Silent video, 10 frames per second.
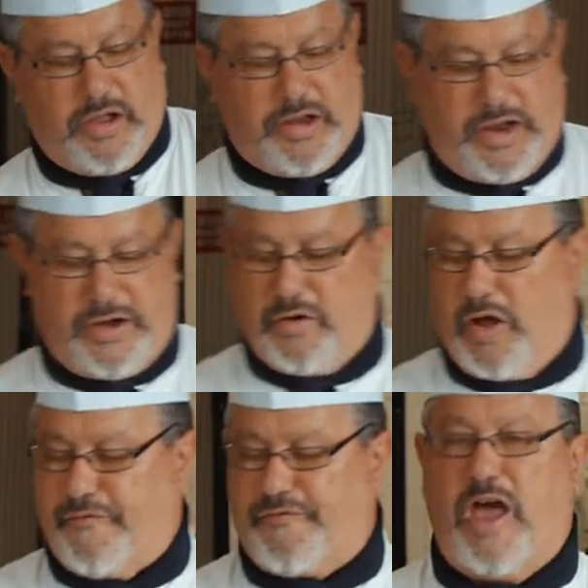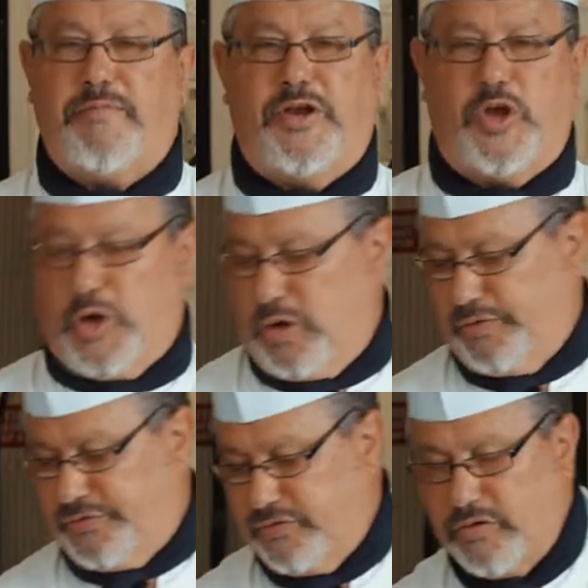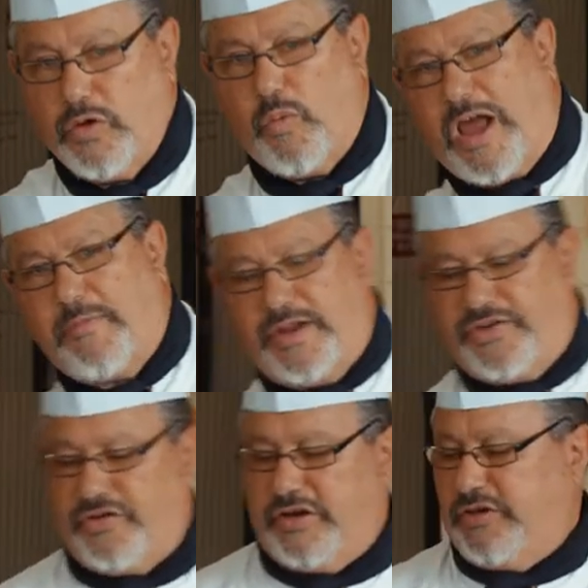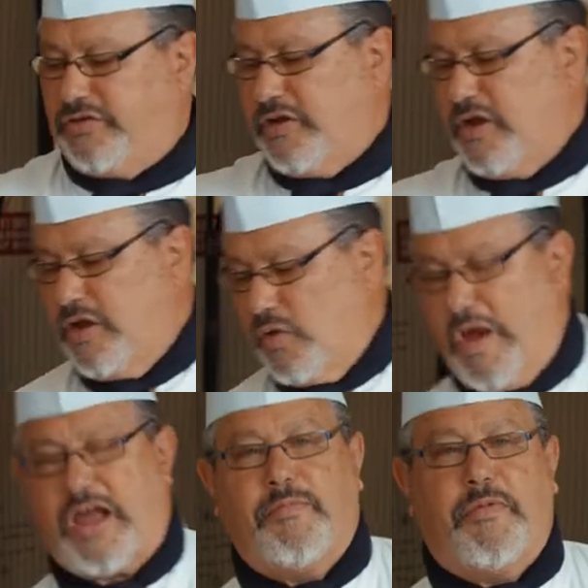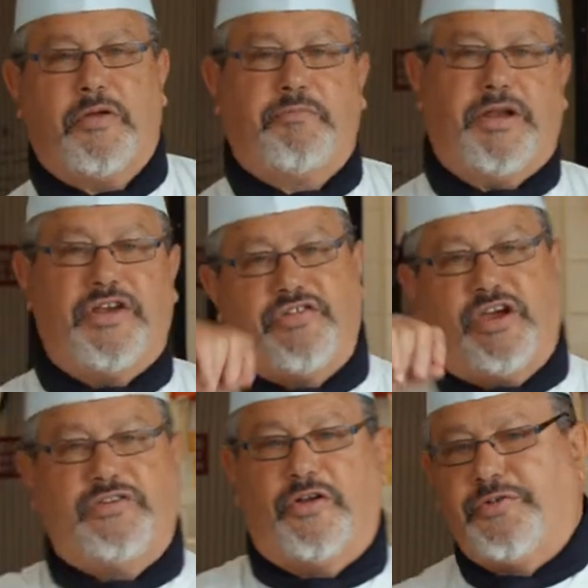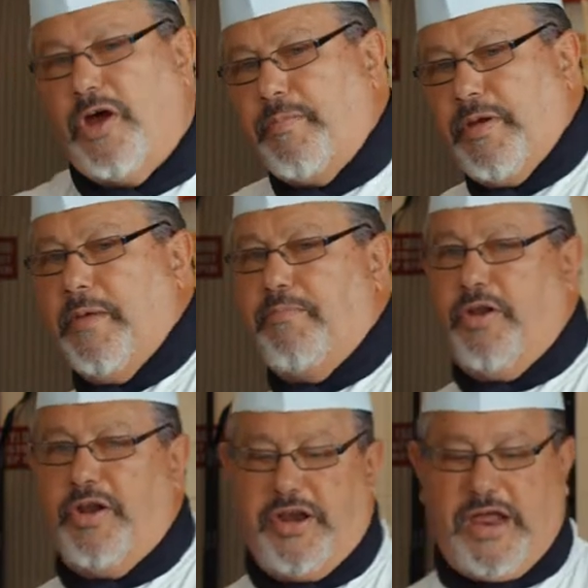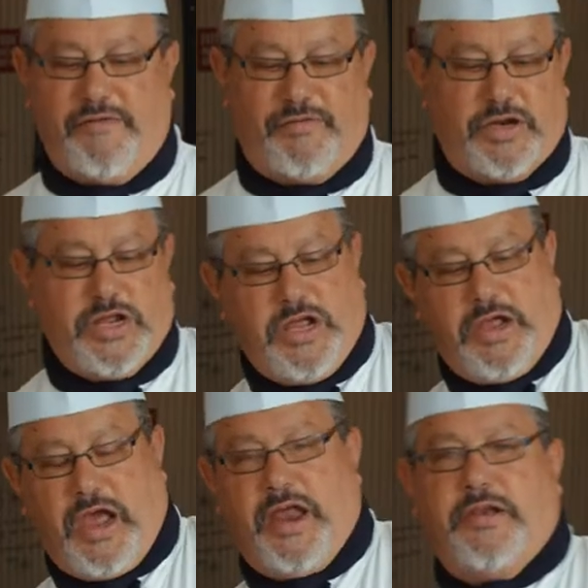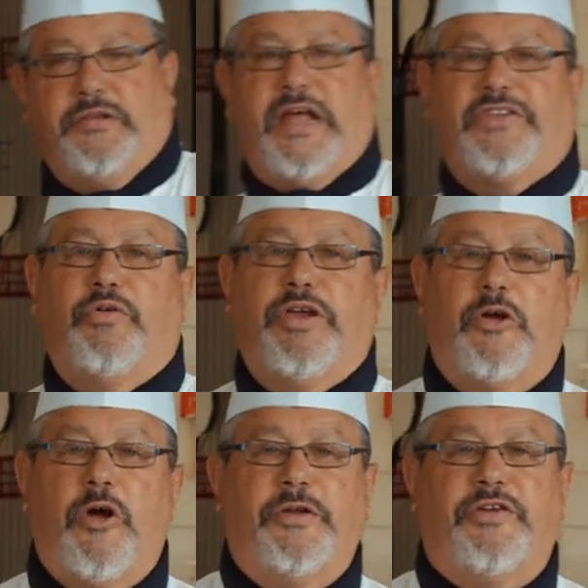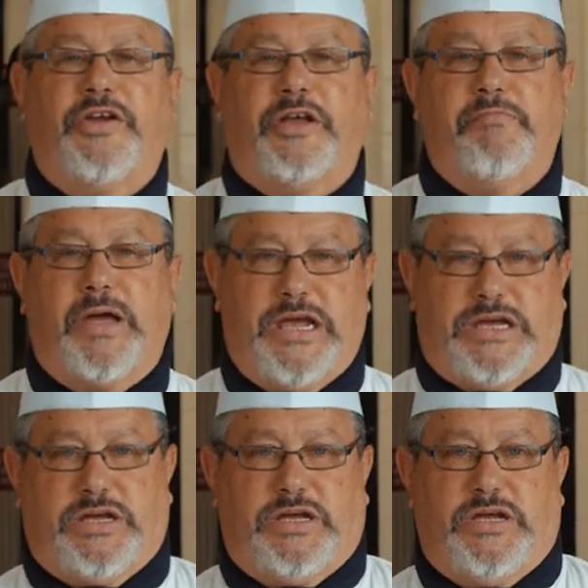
And then I'll throw me noodles, whack a bit of cheese, whack a bit of cheese on top and put it in the oven. And that's what you got, your chicken bake.